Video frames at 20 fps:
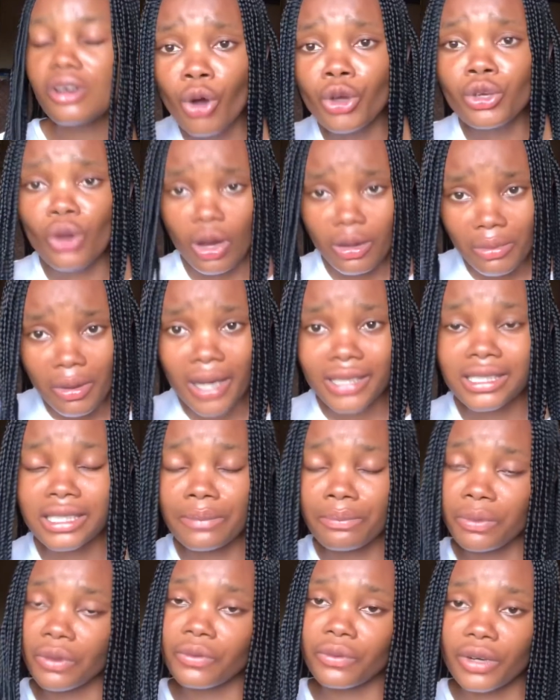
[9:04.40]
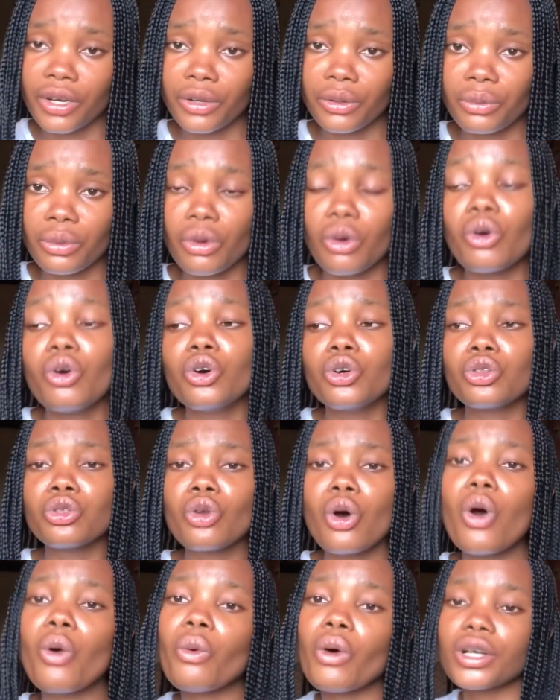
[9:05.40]
Know your recipe very well.
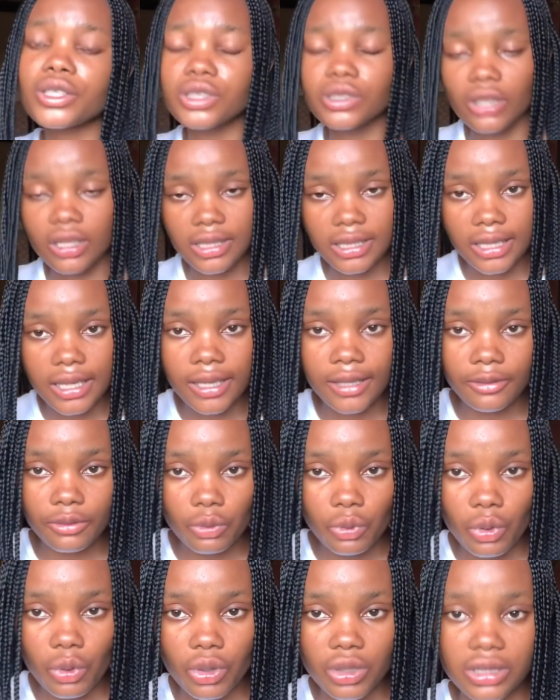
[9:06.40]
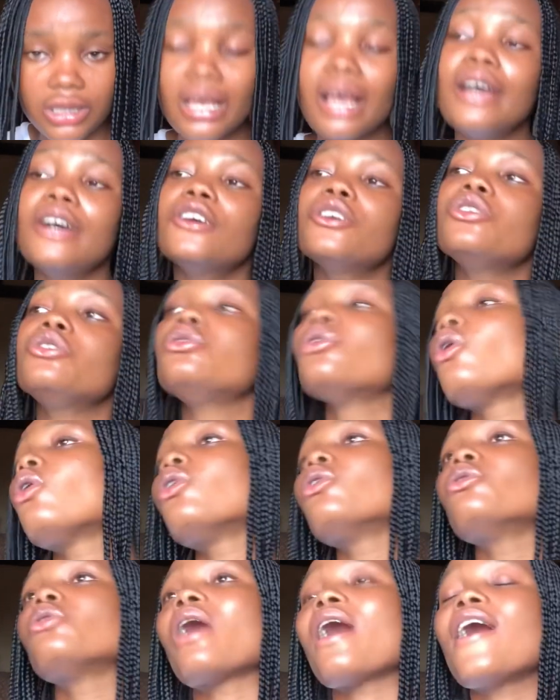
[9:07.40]
Know what your skin wants.
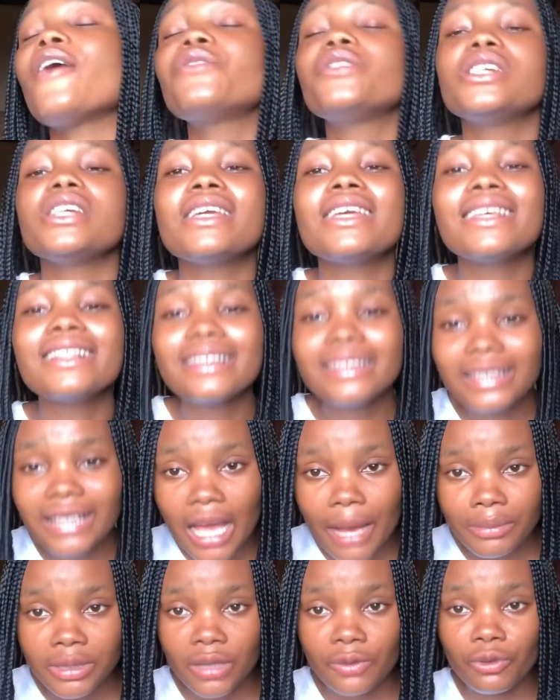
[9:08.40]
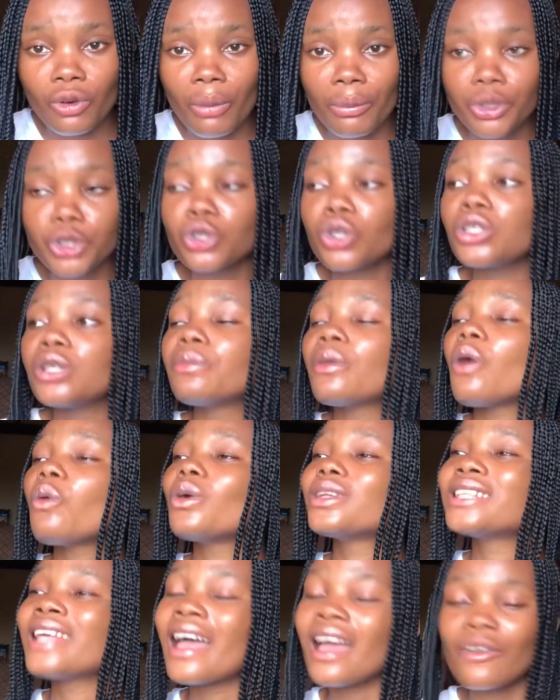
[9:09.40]
Know, have the in-depth information about
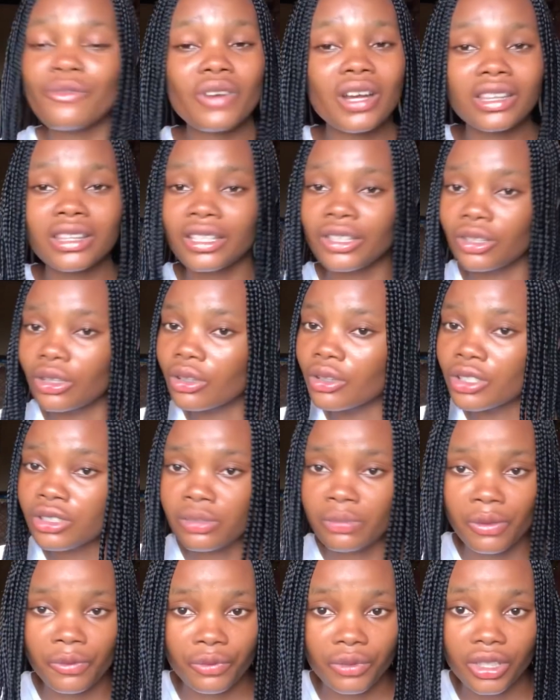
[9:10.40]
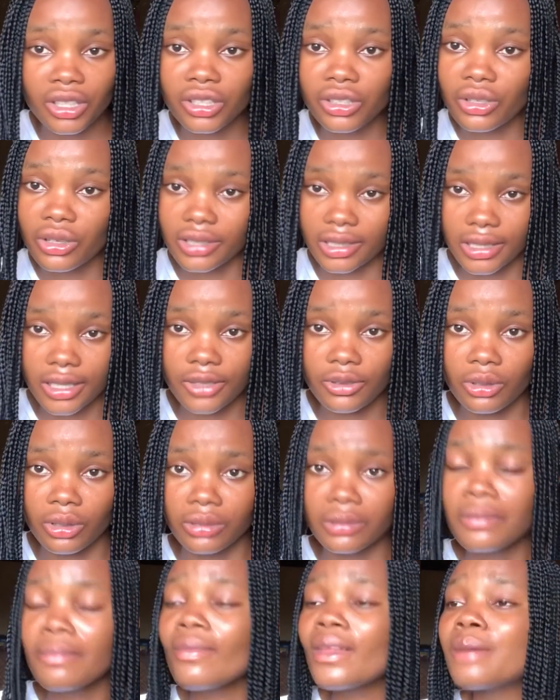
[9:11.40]
whatever thing you're going to be feeding your skin on.
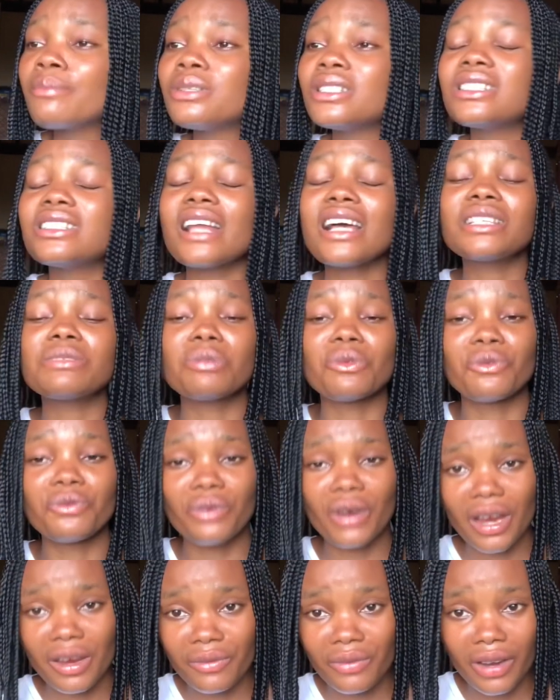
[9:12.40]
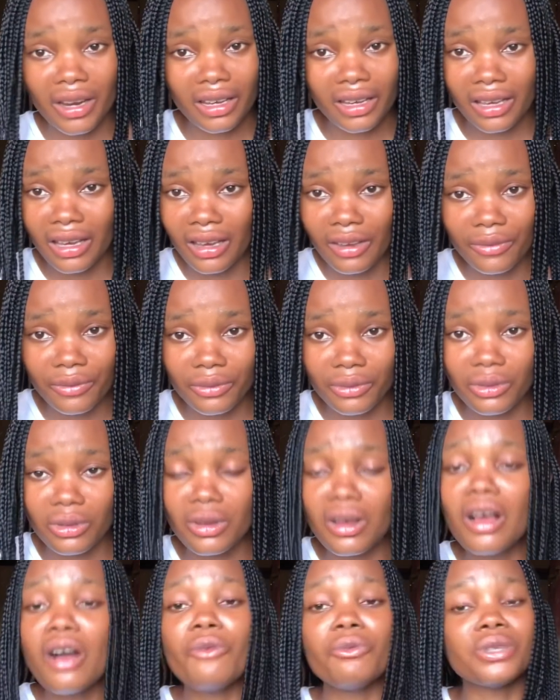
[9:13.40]
Please, let's be very, very careful
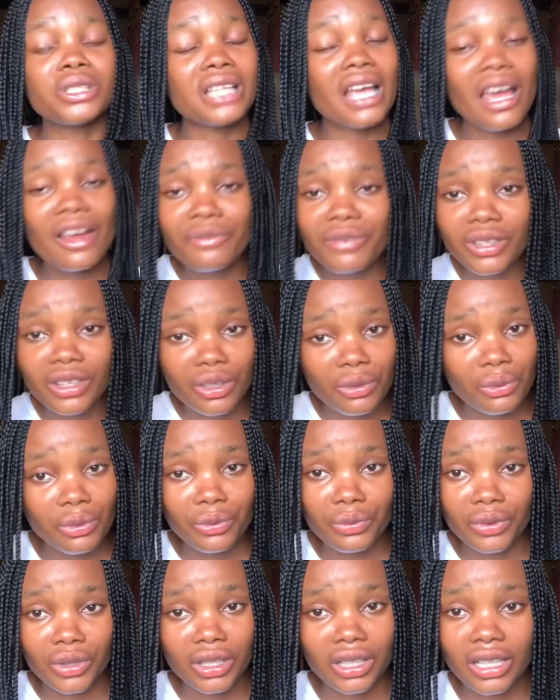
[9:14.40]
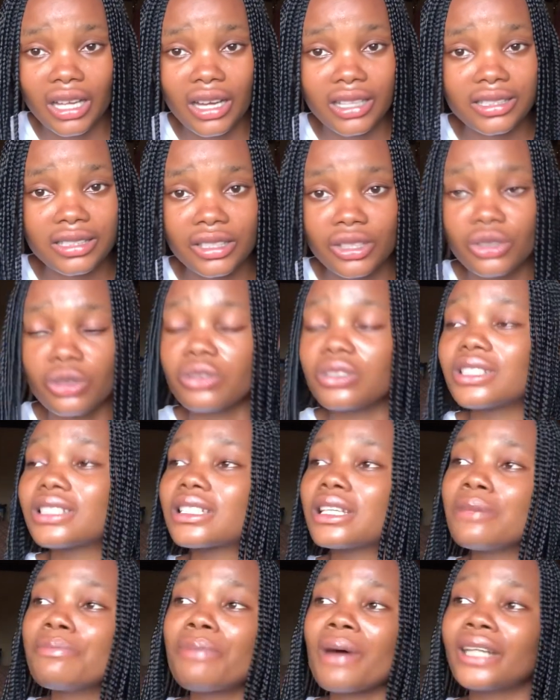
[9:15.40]
with everything we're feeding our skin on.
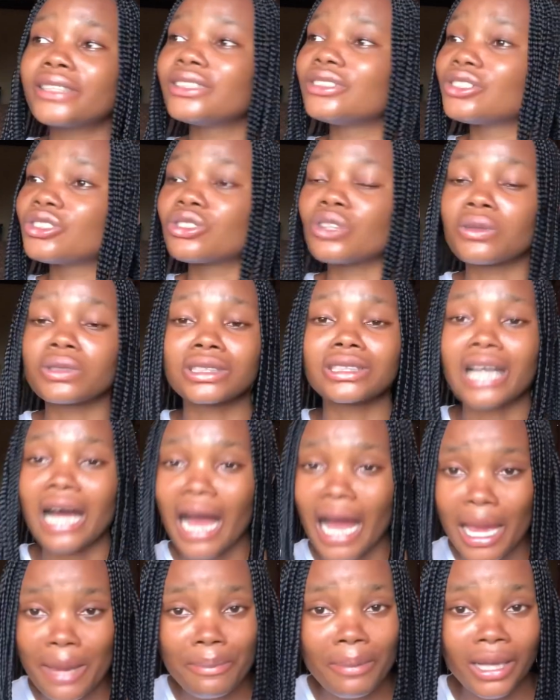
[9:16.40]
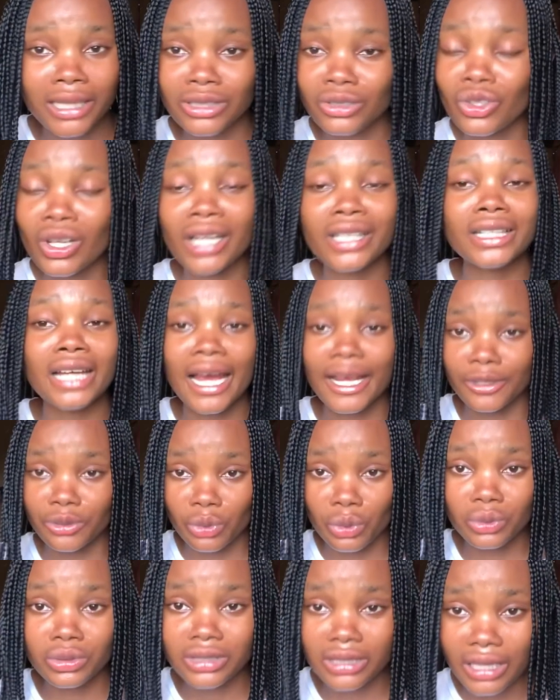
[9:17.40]
Skin patches is something that I particularly
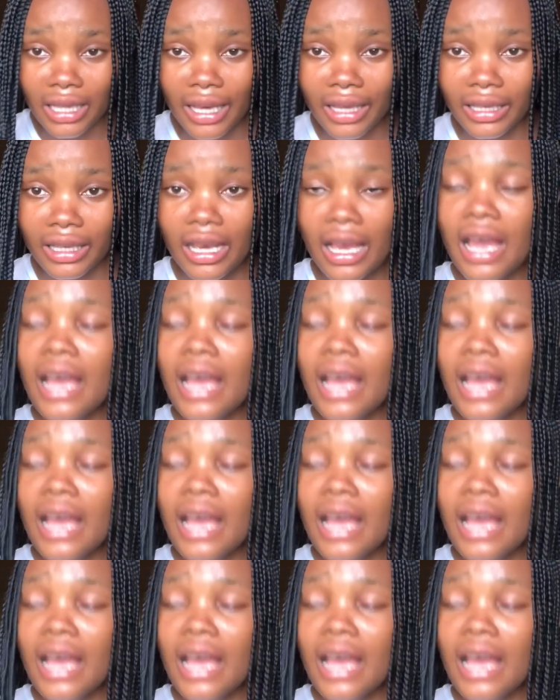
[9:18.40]
don't like.